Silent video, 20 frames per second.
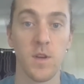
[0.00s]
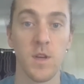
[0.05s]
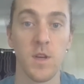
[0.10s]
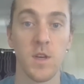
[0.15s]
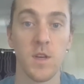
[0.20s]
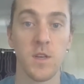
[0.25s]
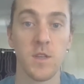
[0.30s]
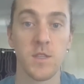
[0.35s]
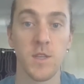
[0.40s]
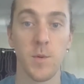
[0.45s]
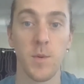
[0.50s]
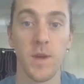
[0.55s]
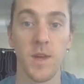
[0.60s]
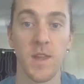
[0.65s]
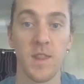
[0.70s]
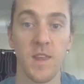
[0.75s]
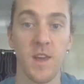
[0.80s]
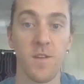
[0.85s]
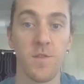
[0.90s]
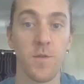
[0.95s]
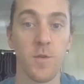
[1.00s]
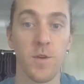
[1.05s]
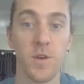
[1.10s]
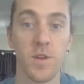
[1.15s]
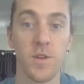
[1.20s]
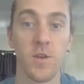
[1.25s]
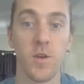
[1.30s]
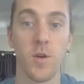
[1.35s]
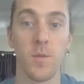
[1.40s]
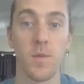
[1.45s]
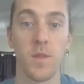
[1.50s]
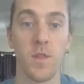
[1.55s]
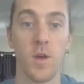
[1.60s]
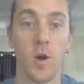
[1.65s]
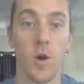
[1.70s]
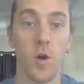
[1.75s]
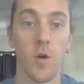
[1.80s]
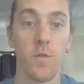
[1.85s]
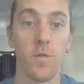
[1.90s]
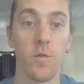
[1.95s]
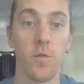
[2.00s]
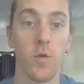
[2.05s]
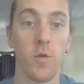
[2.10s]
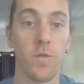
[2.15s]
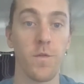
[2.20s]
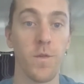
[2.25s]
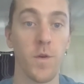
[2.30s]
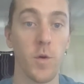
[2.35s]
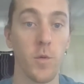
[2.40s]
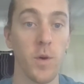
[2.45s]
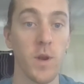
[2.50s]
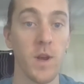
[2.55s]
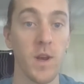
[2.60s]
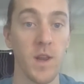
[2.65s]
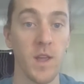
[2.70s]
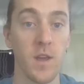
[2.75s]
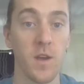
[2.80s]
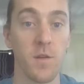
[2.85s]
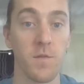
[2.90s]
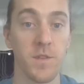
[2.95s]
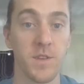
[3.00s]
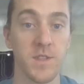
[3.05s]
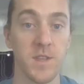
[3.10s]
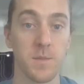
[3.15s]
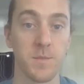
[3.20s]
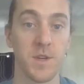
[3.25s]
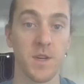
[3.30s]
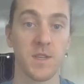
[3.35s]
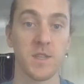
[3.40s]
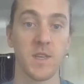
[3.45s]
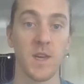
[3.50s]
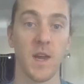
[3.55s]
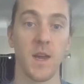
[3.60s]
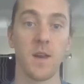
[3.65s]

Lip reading: so we can therefore determine the overall fluidity of the subject's gait.